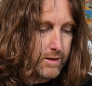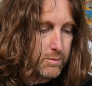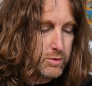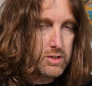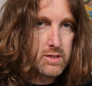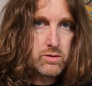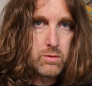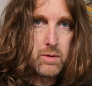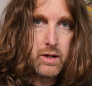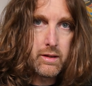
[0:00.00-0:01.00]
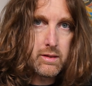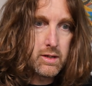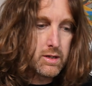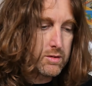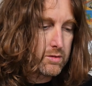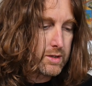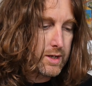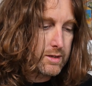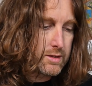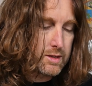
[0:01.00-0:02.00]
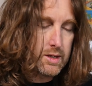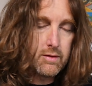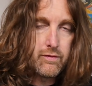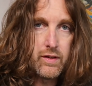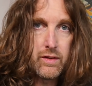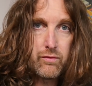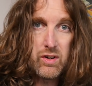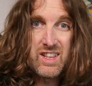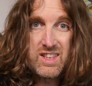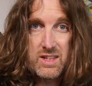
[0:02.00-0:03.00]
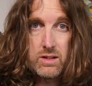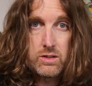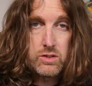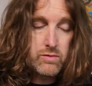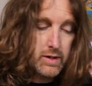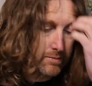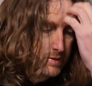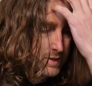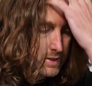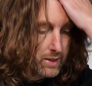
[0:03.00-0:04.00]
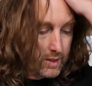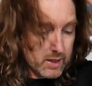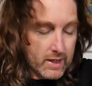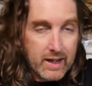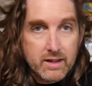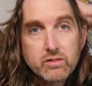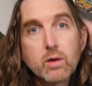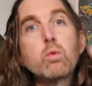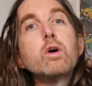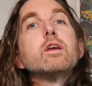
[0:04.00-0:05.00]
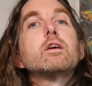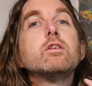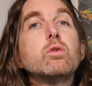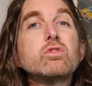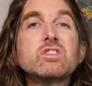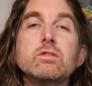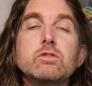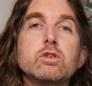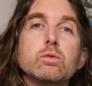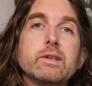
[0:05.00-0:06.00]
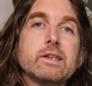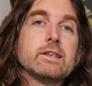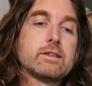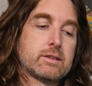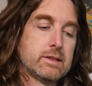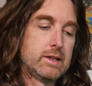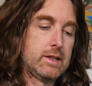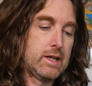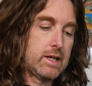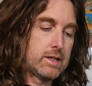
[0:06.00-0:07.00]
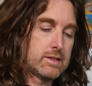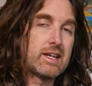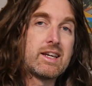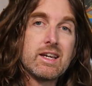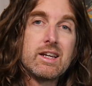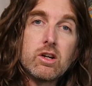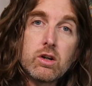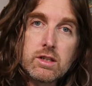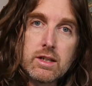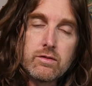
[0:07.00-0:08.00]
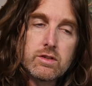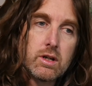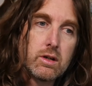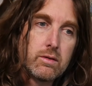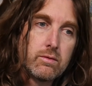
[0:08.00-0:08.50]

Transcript: which is your minor 3rd on that 5th fret 3rd string. Okay, so what you can also do with this is take it in the octaves. So